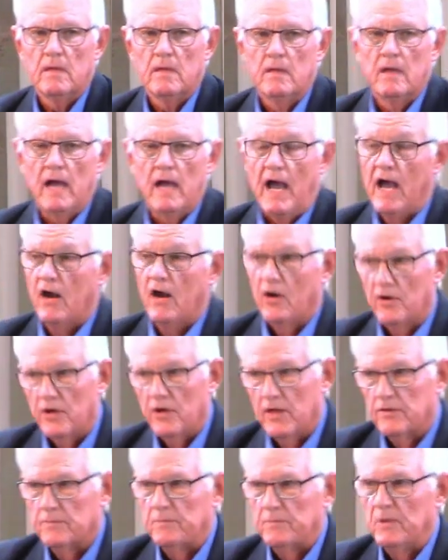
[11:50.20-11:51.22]
I heard
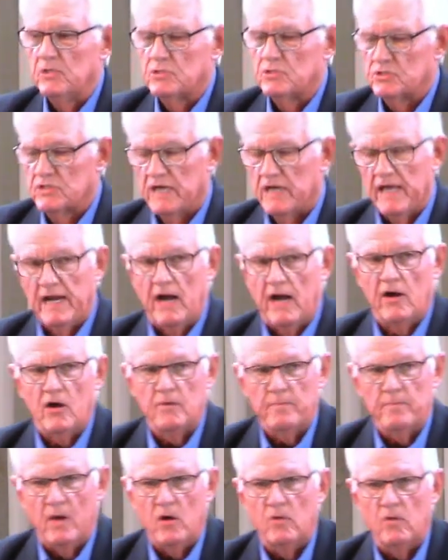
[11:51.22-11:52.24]
other preachers say it. I heard
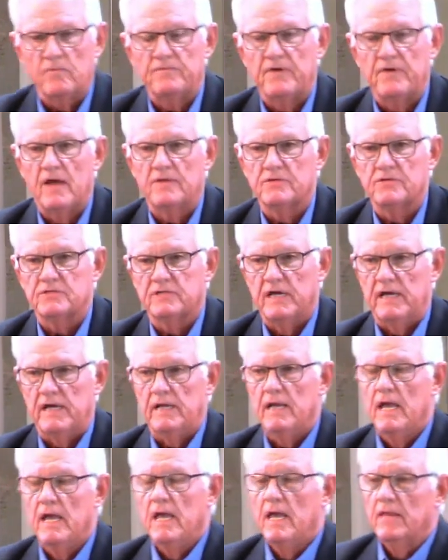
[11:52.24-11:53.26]
my own father say
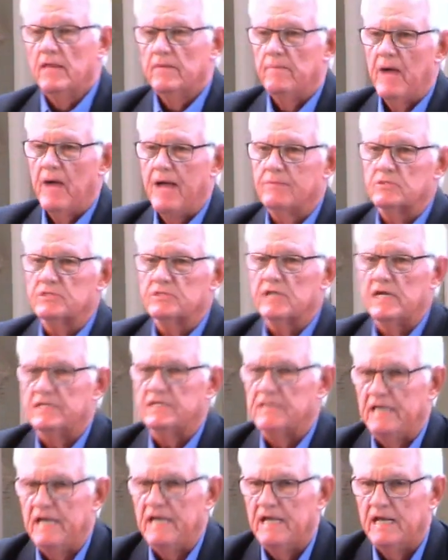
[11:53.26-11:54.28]
it. The Bible says,
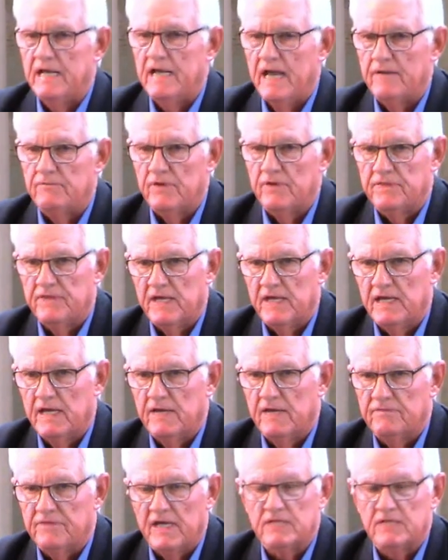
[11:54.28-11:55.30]
in everything
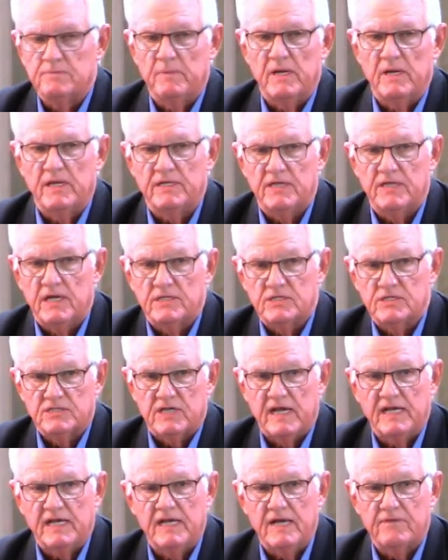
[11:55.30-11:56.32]
give thanks, but it doesn't
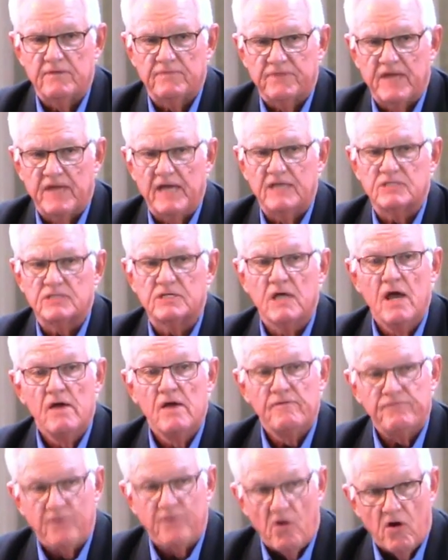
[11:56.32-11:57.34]
say give thanks
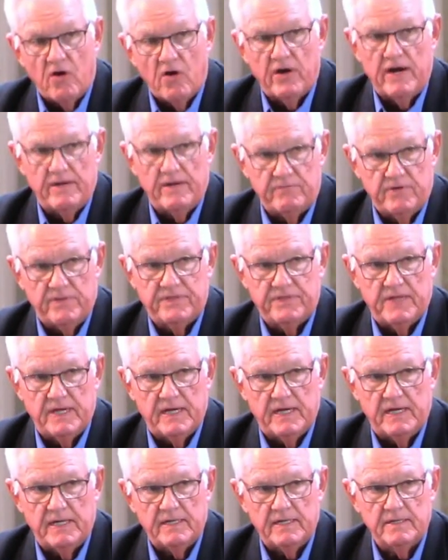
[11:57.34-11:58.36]
for
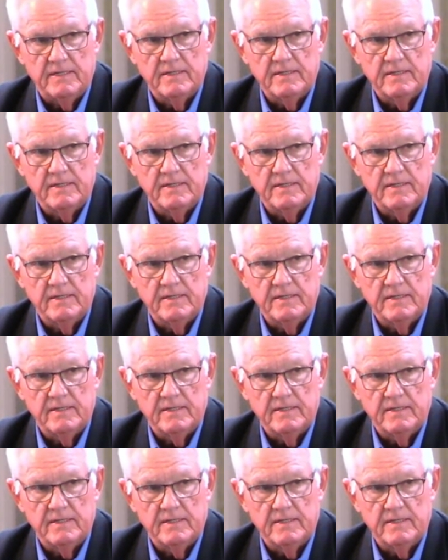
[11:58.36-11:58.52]
everything.